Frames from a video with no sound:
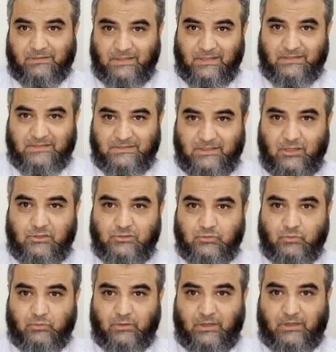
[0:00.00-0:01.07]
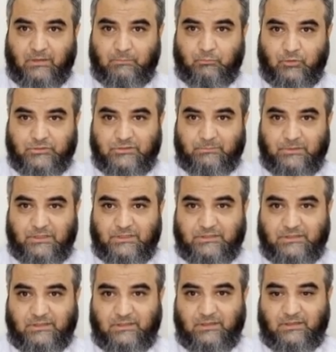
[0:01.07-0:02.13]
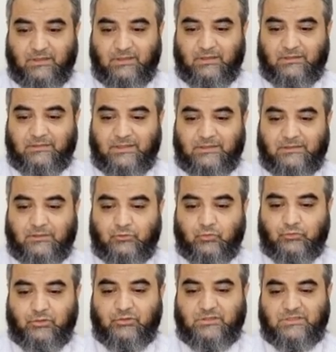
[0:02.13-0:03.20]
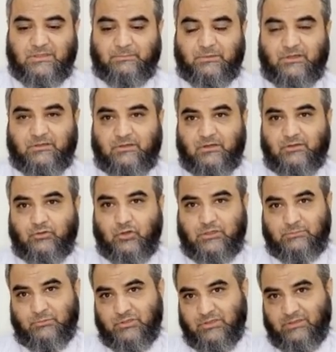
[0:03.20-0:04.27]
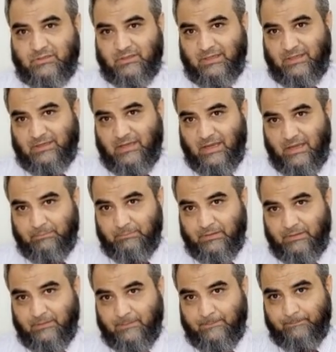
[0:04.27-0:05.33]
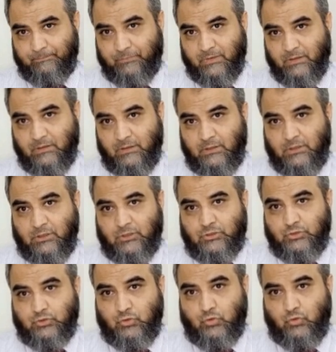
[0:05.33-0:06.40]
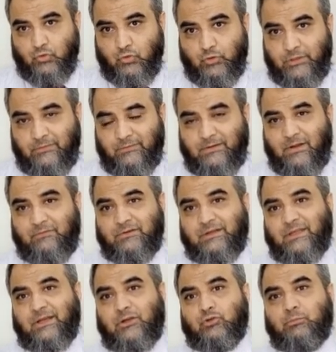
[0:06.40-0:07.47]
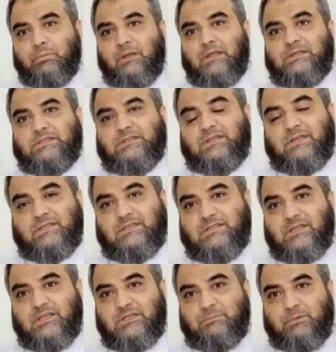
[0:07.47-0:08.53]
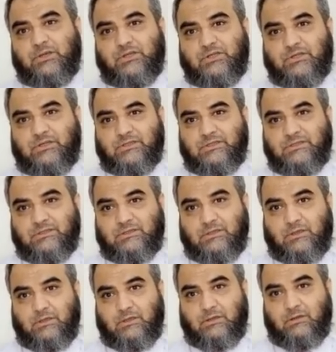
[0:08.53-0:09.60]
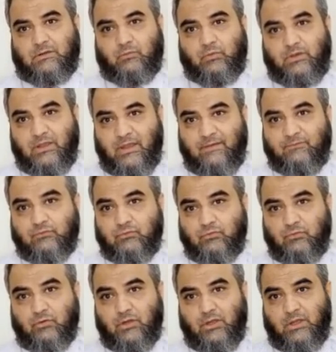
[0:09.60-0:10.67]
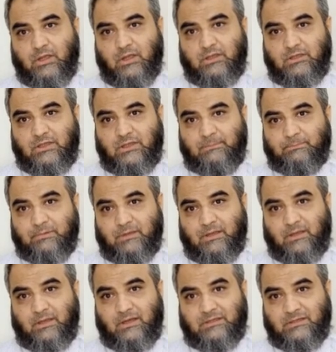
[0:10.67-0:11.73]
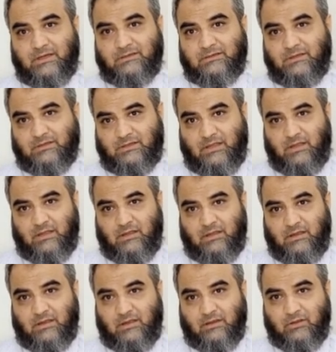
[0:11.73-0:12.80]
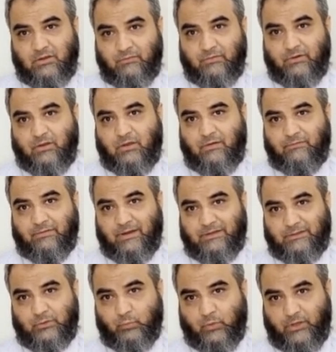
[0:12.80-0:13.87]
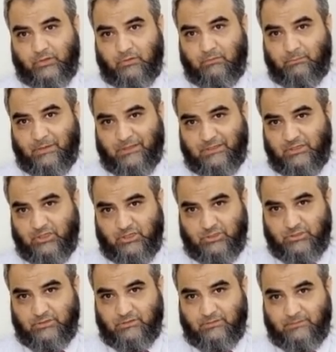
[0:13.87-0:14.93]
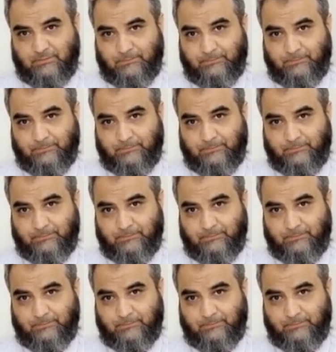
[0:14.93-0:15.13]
that is also a possibility that donor-recipient transmission can happen. So even after keratoplasty in such patients, we have to keep it under the cover of antiviral medication.